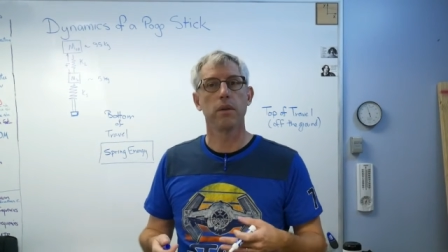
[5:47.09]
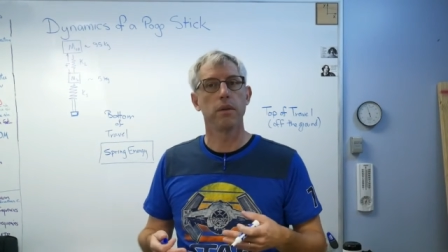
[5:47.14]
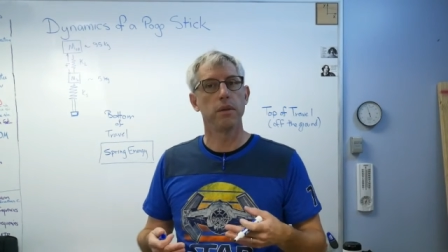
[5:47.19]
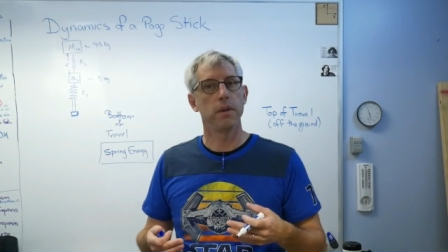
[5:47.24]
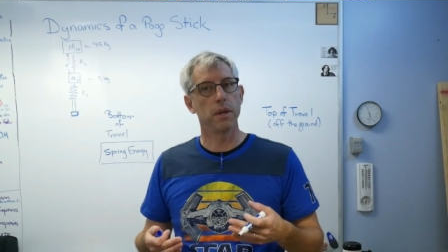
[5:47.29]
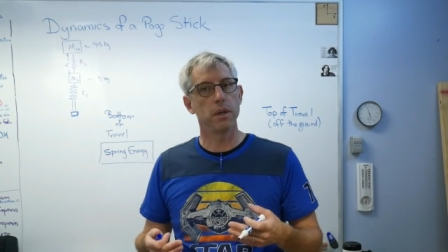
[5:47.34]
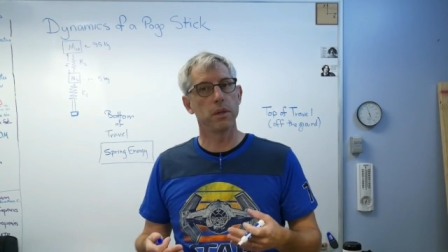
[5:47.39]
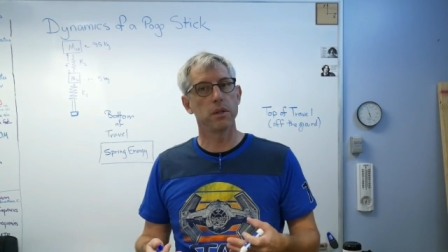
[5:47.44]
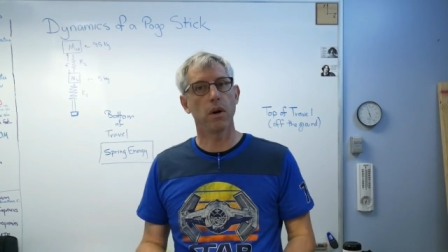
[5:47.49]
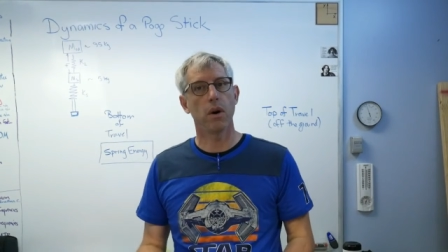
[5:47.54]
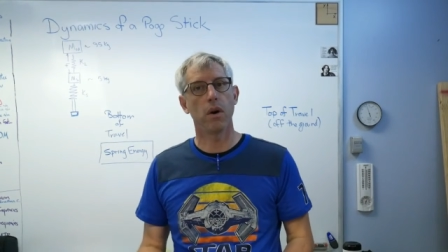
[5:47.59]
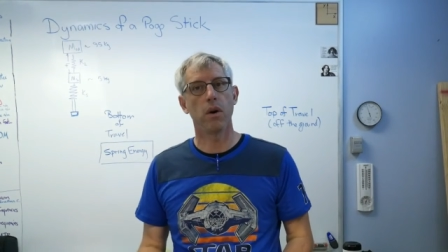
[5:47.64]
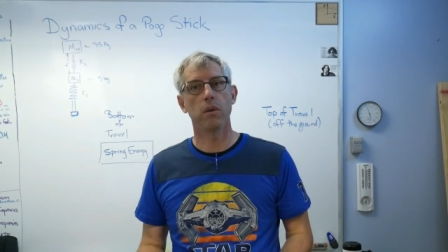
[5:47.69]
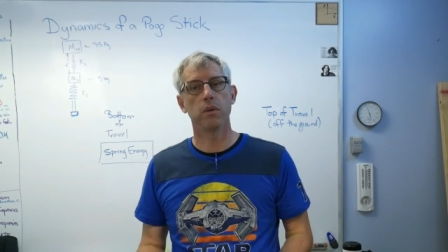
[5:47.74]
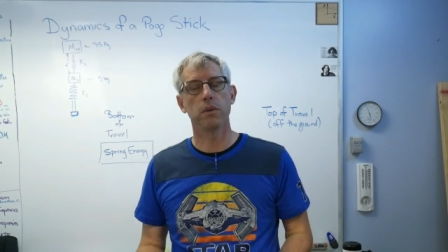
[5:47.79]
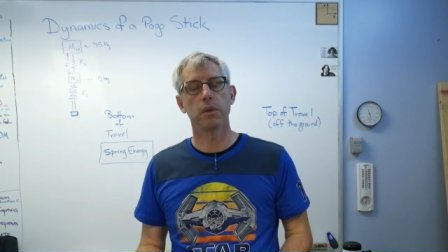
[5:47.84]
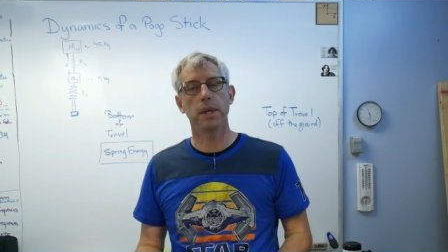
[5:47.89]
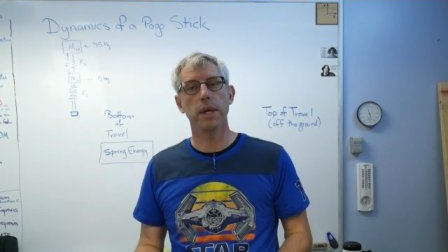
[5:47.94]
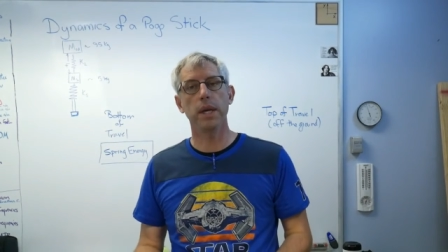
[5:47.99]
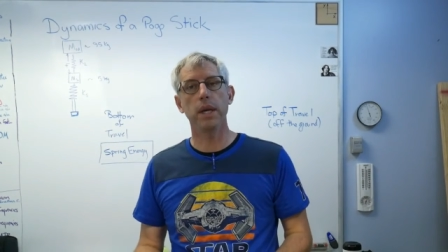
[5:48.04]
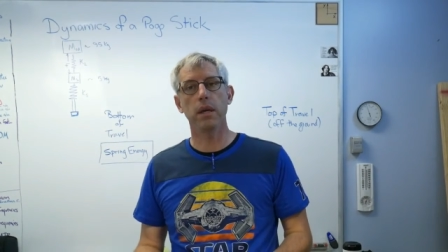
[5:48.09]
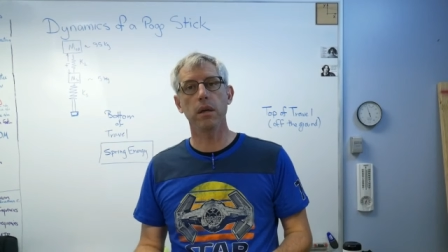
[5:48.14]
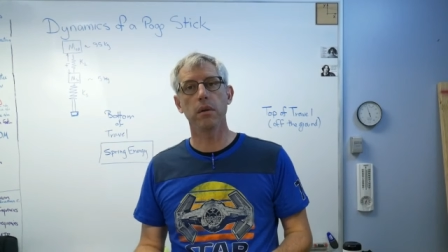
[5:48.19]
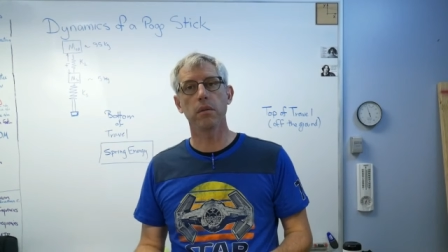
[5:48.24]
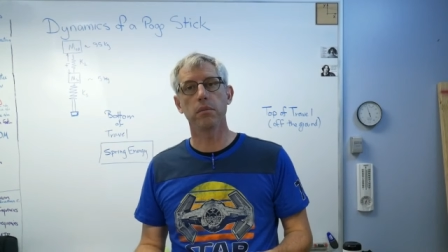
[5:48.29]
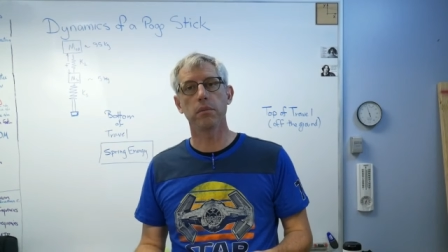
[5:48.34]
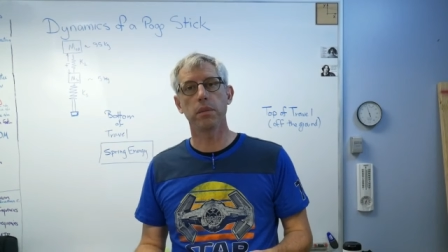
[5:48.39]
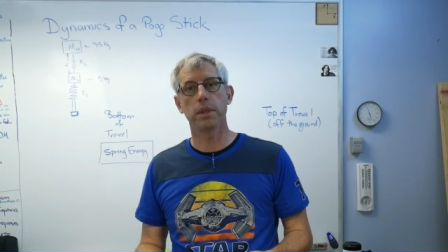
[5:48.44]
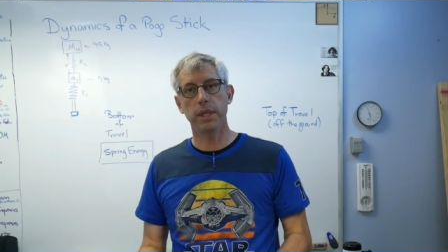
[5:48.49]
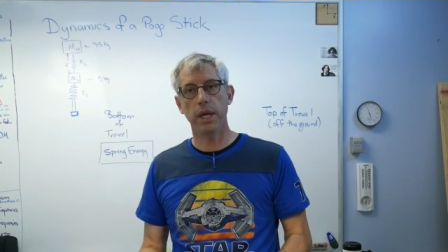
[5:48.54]
There's only
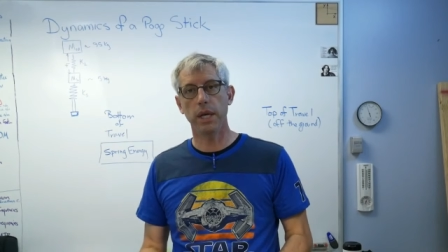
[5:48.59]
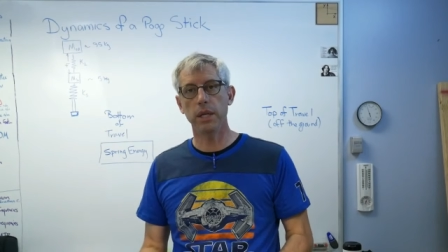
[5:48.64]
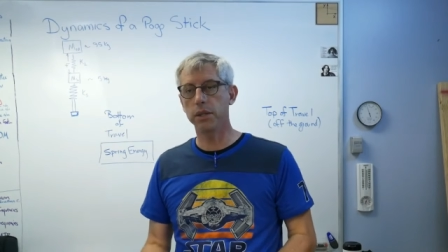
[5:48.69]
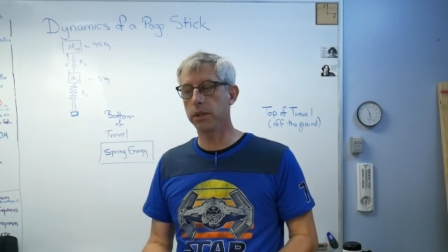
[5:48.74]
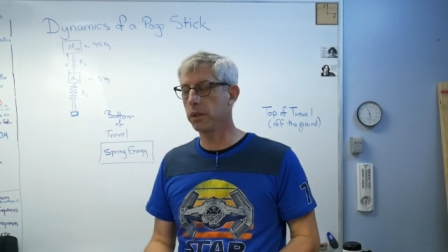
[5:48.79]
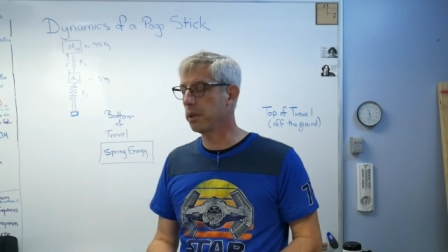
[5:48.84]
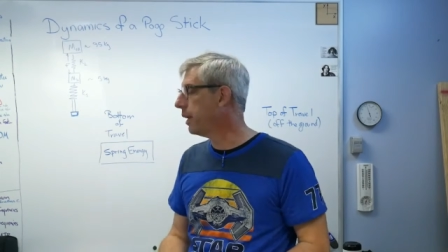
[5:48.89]
potential